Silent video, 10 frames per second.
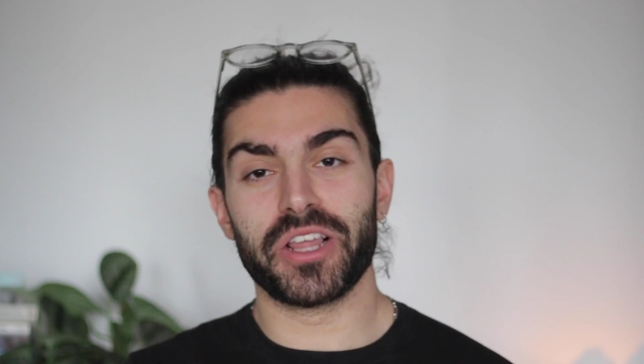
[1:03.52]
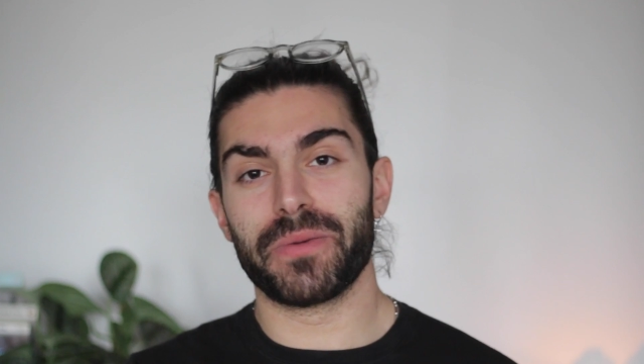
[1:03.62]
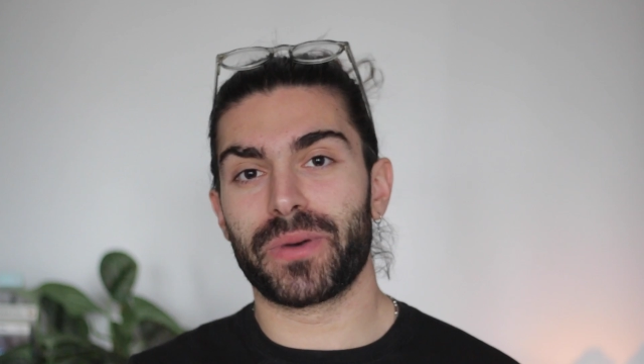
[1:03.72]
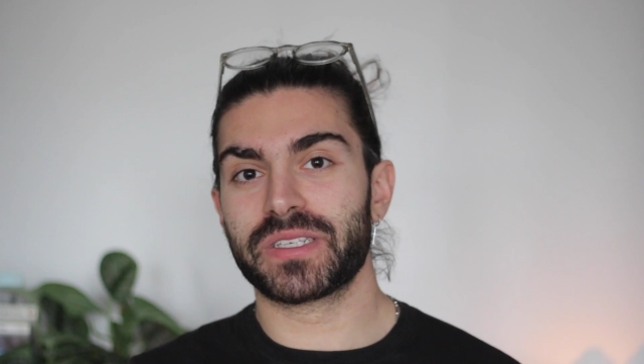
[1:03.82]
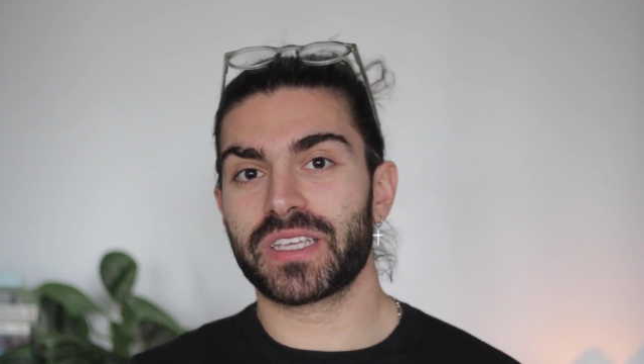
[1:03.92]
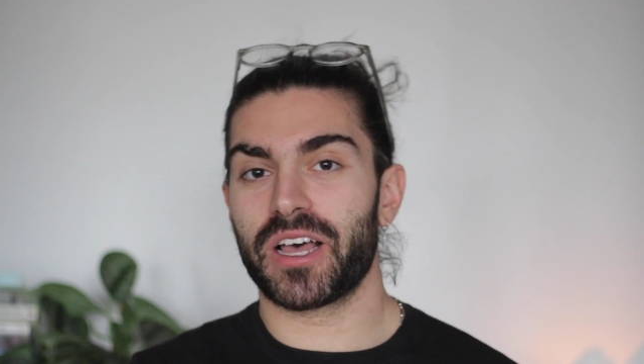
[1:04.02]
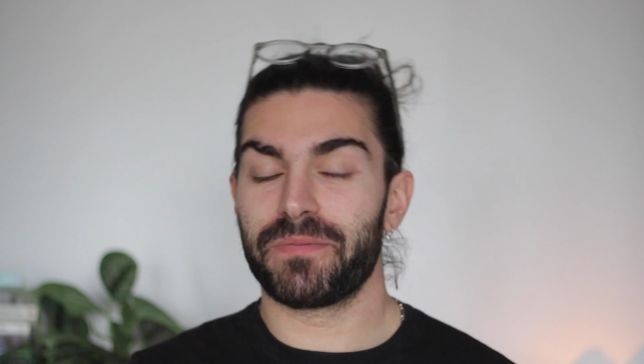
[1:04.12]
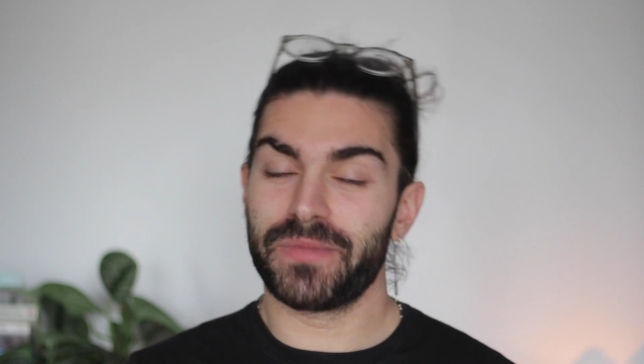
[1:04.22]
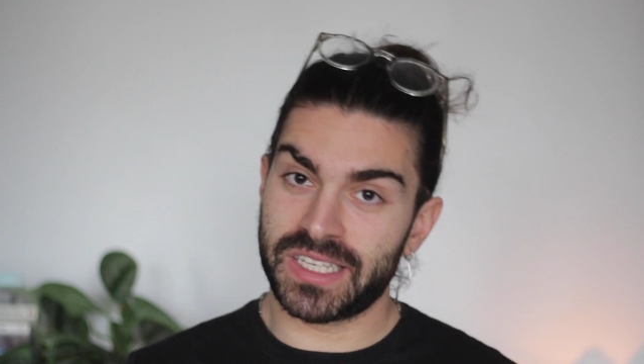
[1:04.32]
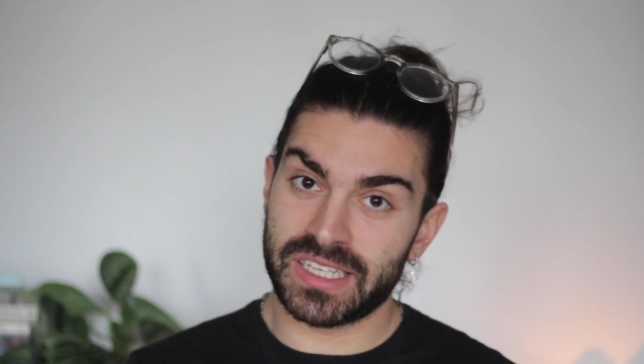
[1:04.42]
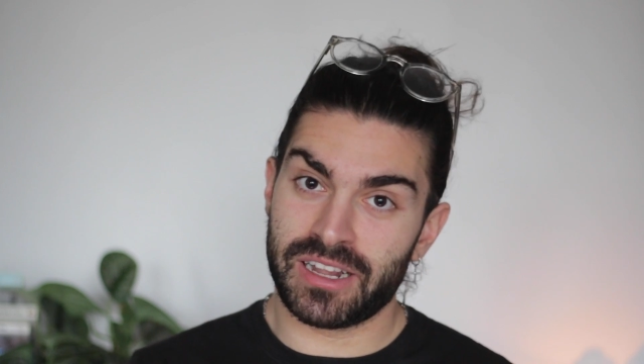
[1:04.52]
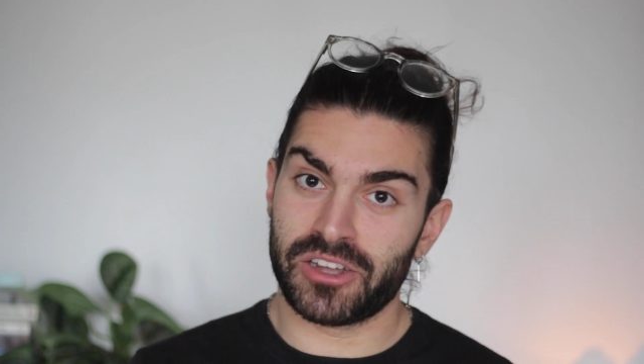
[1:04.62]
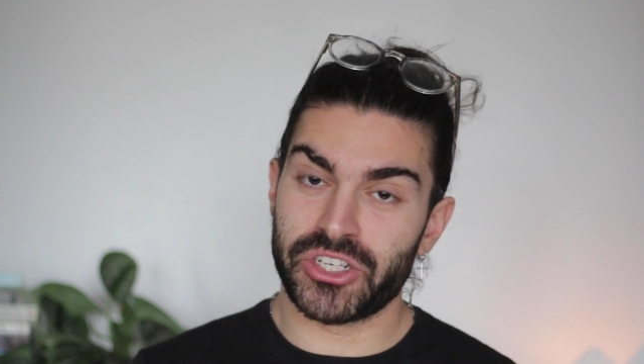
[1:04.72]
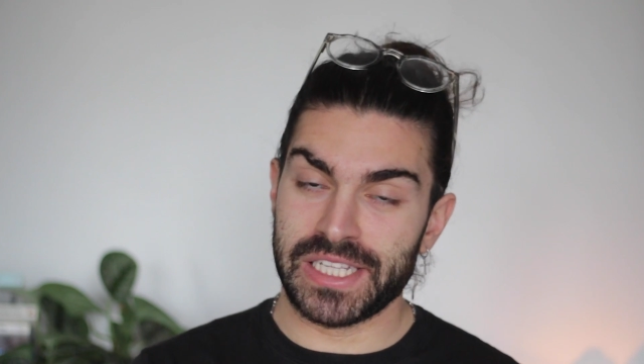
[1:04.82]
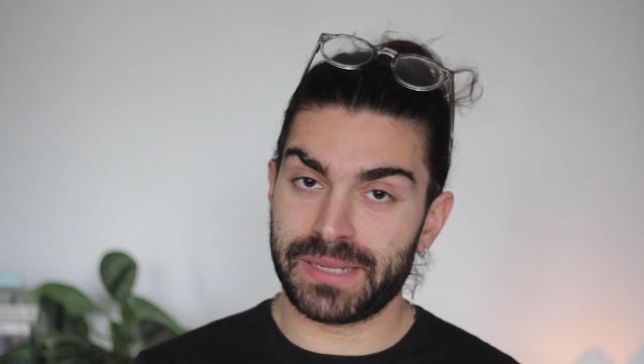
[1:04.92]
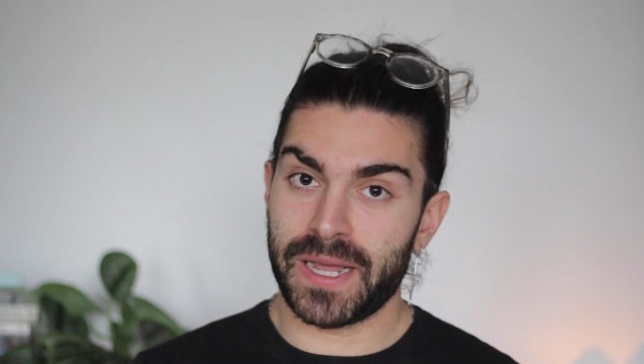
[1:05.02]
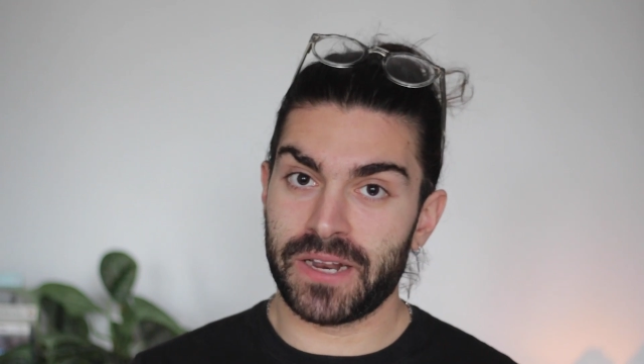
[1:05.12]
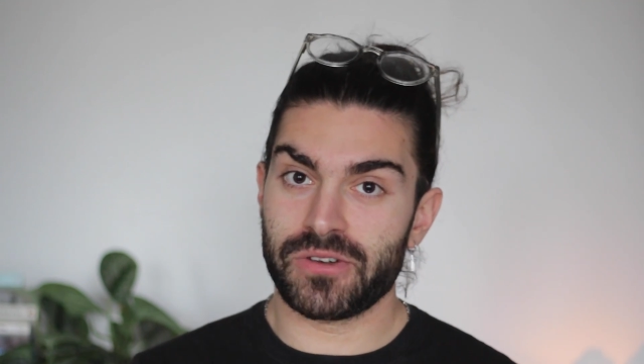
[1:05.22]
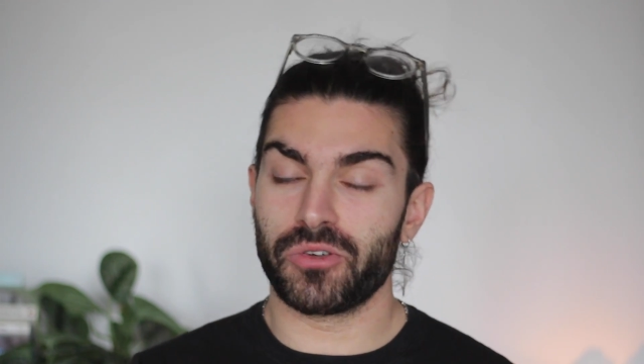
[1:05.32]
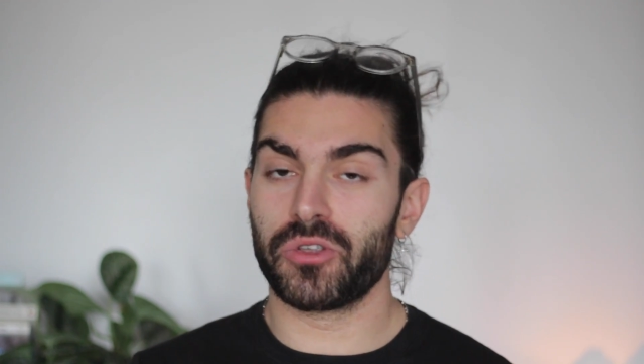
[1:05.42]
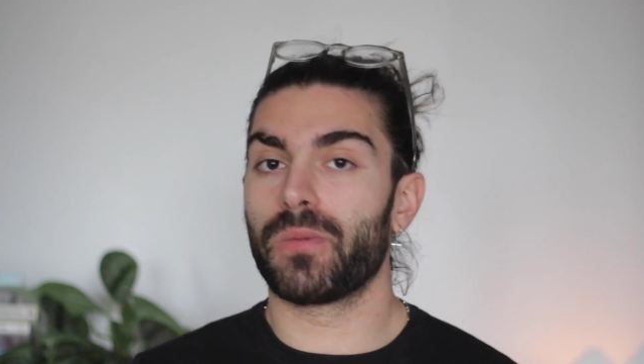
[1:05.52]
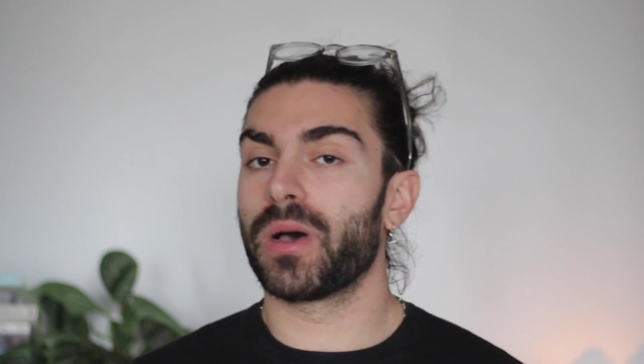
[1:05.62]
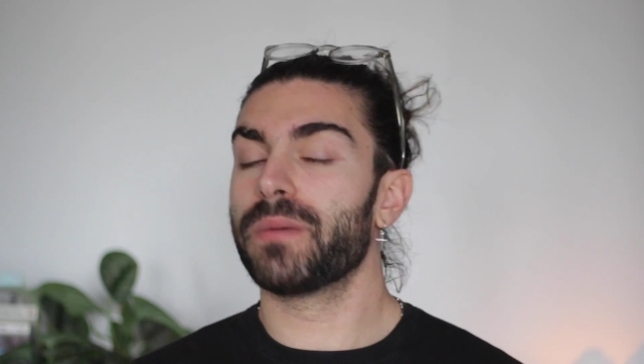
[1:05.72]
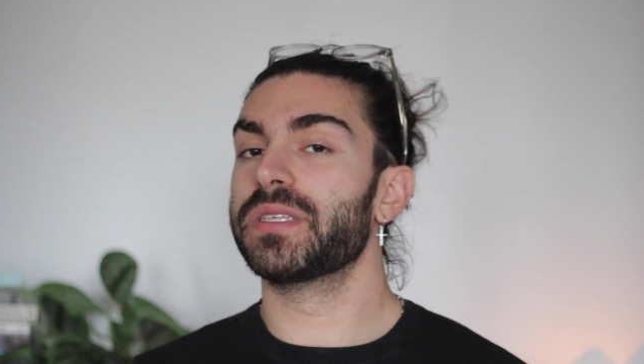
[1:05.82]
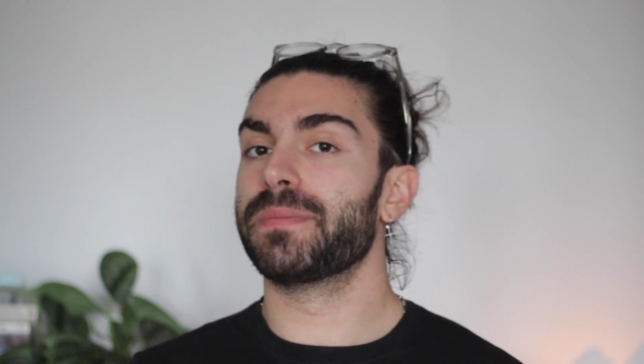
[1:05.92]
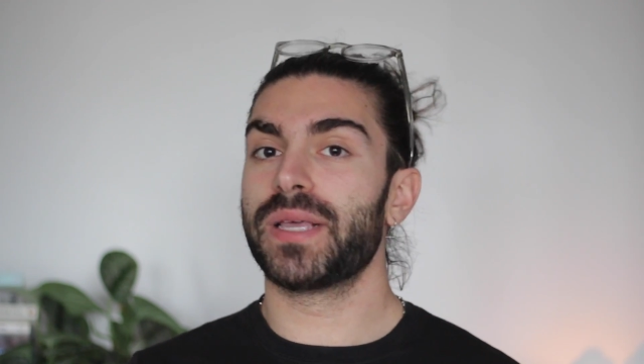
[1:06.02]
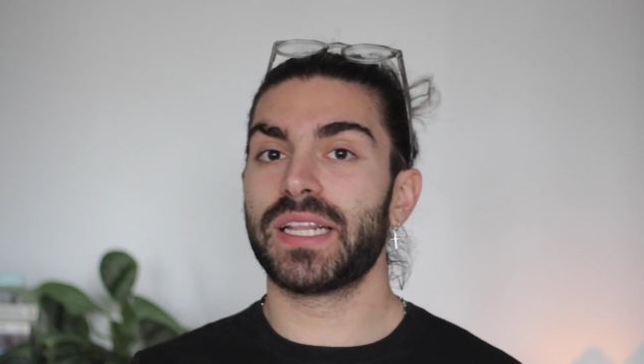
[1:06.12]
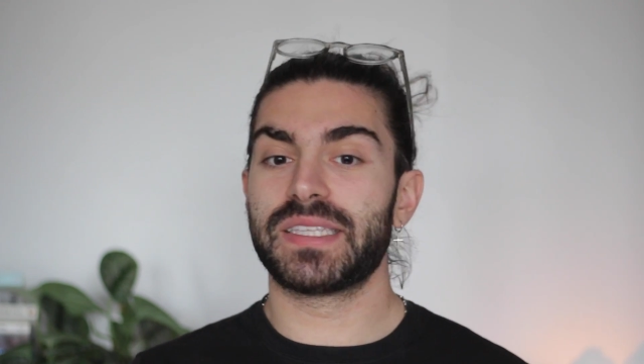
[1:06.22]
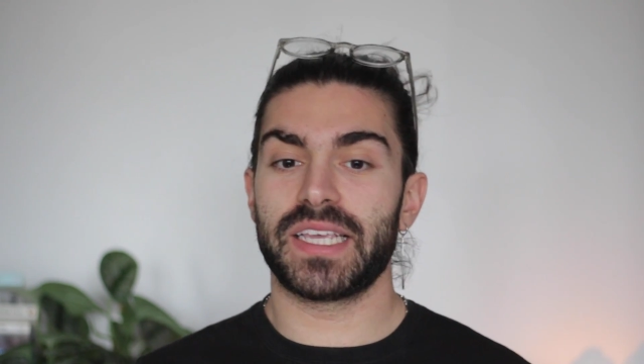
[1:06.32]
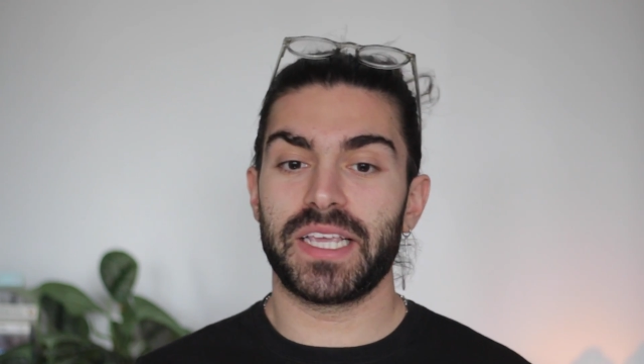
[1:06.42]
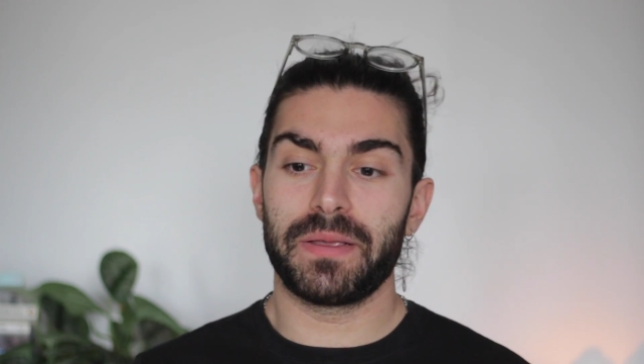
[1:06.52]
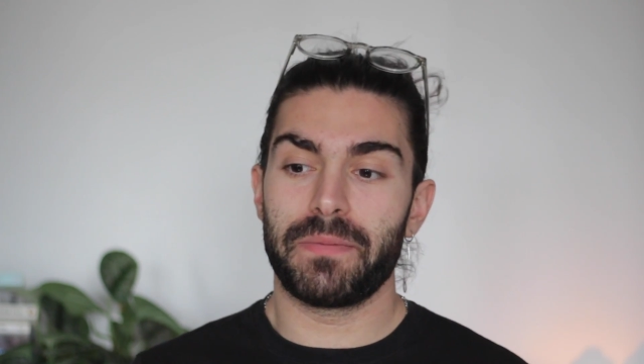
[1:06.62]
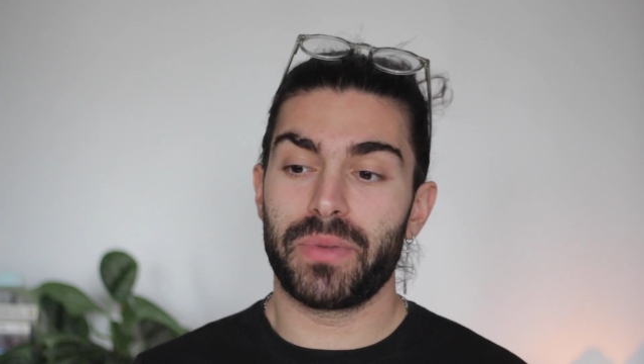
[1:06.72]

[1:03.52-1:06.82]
like the buzzcut, this is largely dependent on your barber's ability,